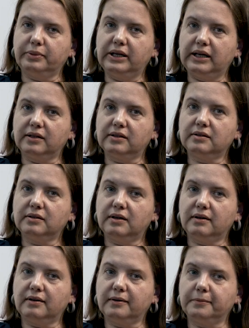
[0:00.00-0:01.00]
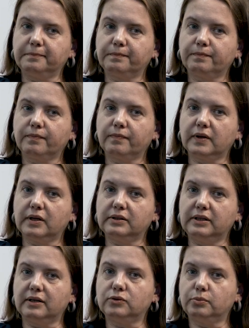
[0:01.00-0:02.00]
be in.
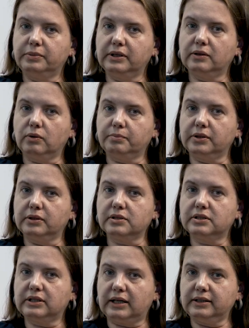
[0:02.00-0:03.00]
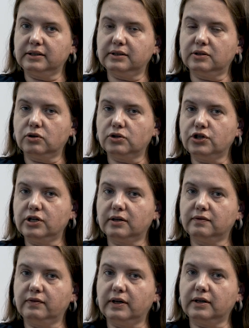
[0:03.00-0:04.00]
To be a woman studying technology
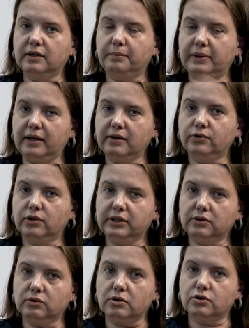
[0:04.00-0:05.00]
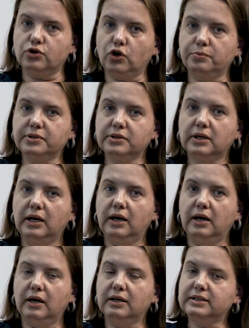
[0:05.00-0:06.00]
and then applying for technology jobs.
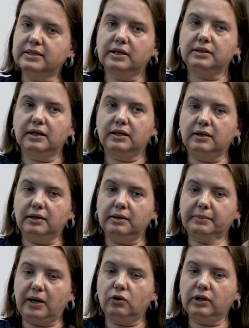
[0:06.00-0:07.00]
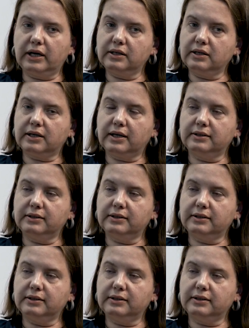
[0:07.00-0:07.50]
As I said, in my own career, I